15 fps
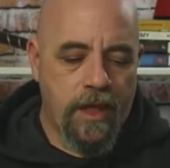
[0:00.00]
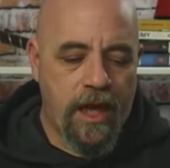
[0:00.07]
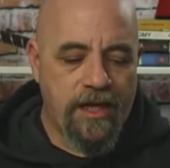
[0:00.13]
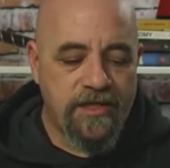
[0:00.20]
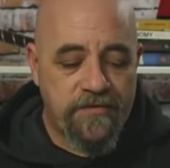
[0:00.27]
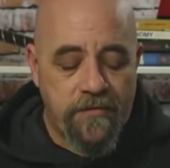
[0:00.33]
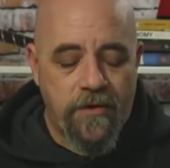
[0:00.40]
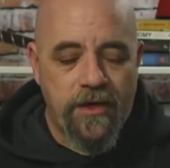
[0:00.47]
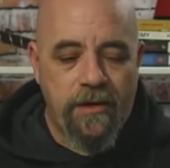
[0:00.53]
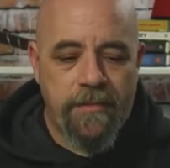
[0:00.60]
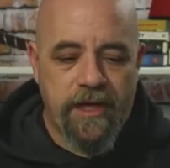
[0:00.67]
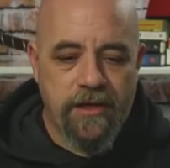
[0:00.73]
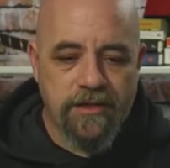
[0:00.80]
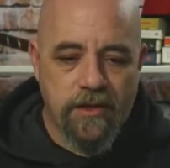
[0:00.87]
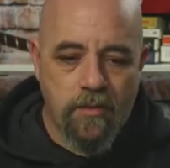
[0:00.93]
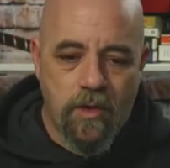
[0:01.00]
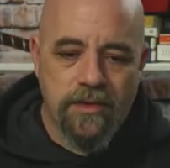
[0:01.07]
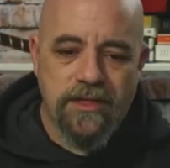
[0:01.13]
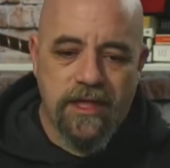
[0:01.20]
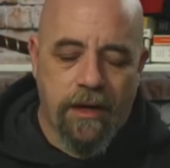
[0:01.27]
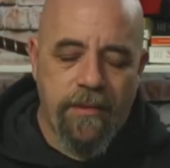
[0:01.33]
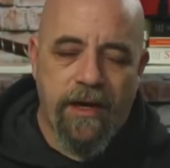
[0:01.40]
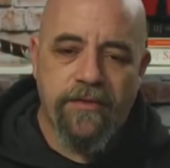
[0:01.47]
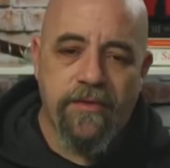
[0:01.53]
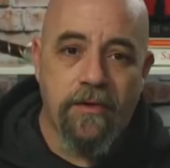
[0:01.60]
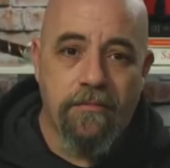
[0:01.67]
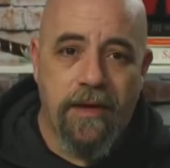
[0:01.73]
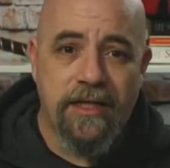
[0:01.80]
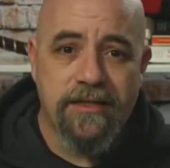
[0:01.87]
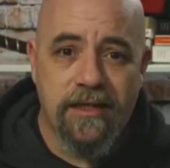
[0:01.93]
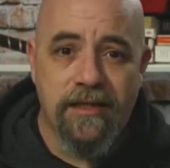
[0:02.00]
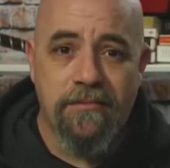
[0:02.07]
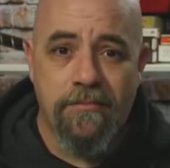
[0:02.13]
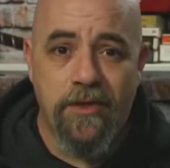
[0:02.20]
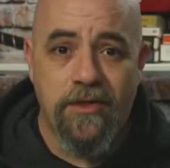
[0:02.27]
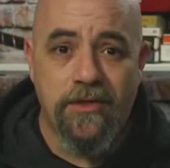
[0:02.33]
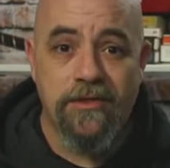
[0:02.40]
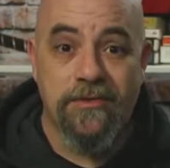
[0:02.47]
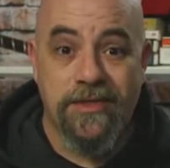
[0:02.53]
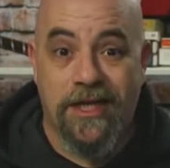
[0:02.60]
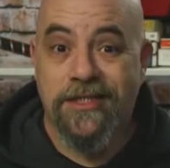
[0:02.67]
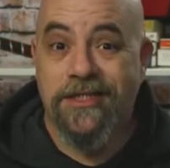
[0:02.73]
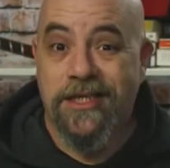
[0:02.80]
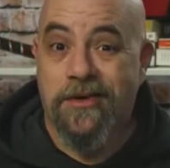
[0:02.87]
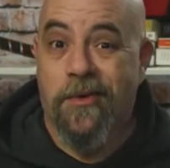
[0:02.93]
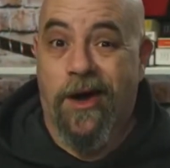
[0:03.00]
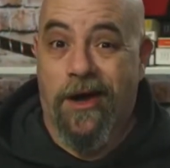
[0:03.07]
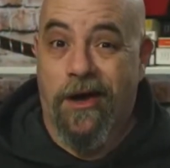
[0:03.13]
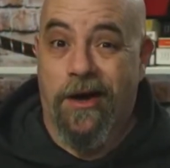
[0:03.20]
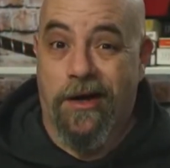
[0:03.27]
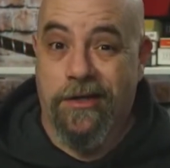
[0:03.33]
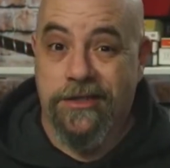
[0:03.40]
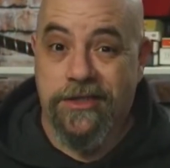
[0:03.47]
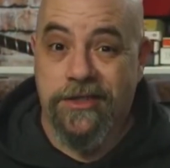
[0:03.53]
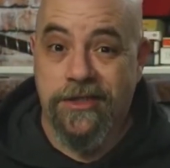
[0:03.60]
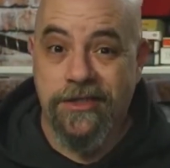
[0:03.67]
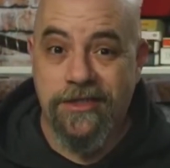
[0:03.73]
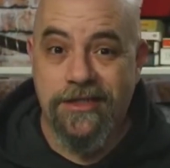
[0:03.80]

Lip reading: It's funny because at one time I thought Magdalene Burns was actually quite harsh.